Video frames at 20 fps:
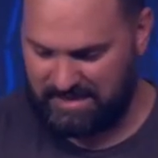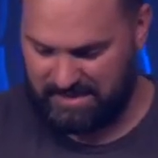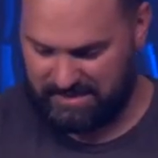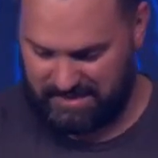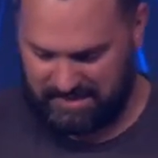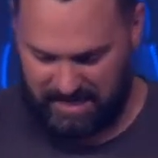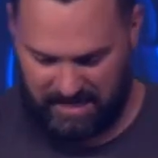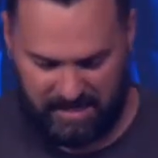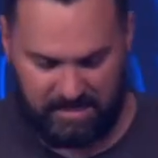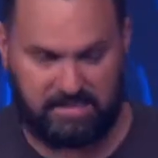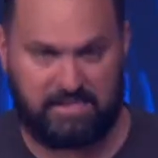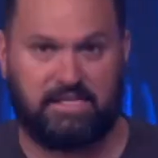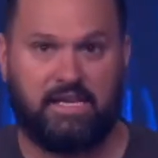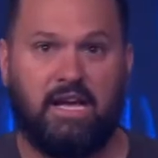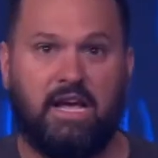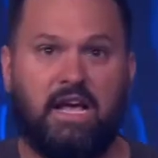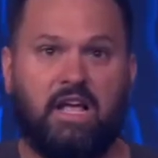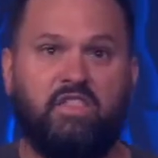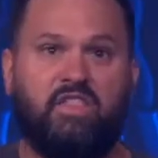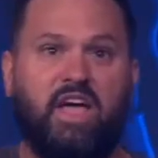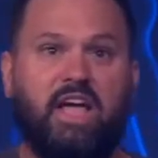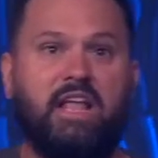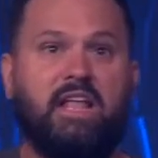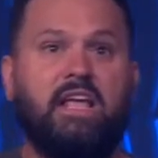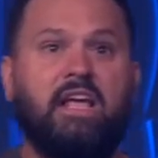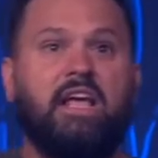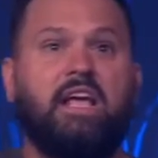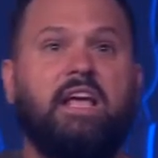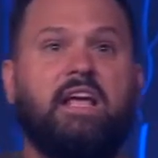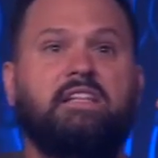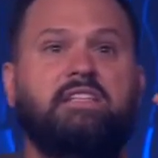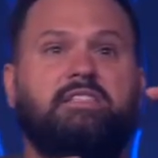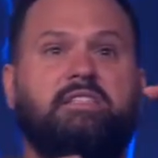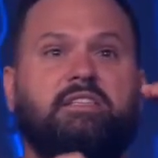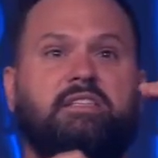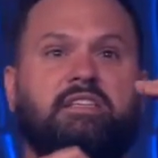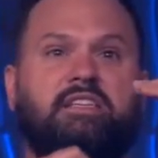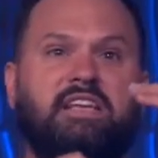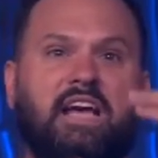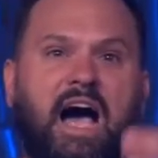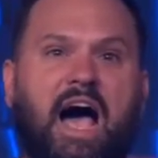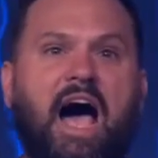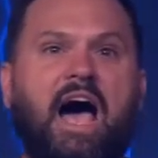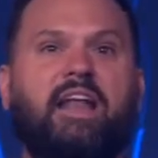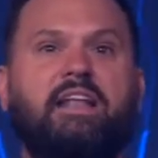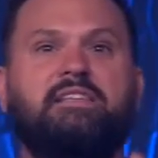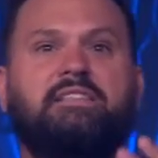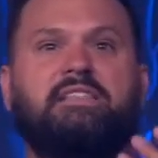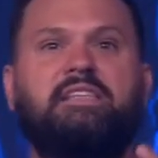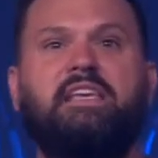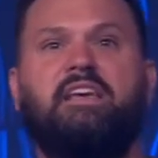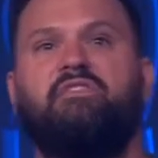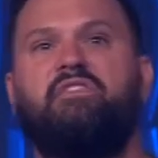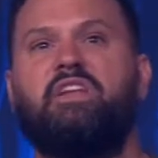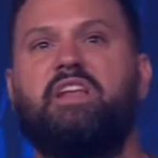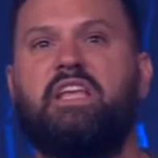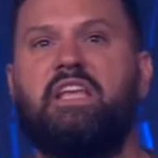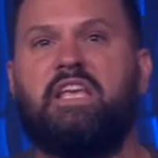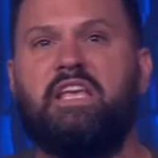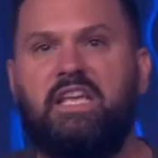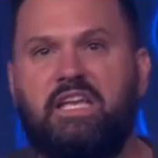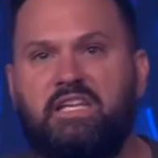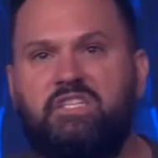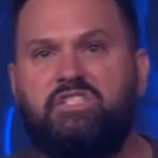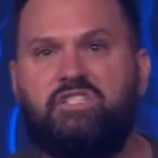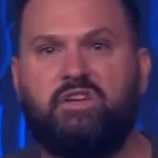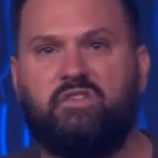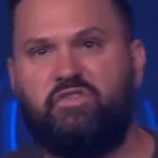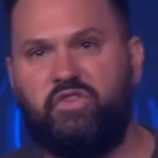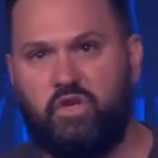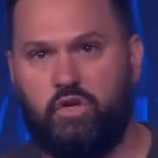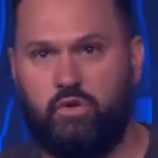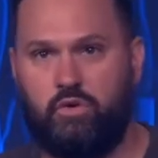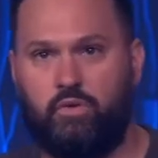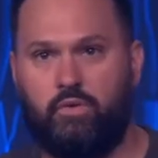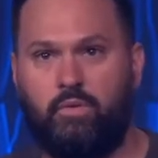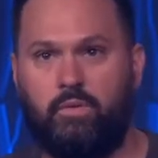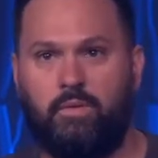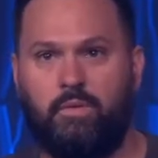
It says that God has given each of you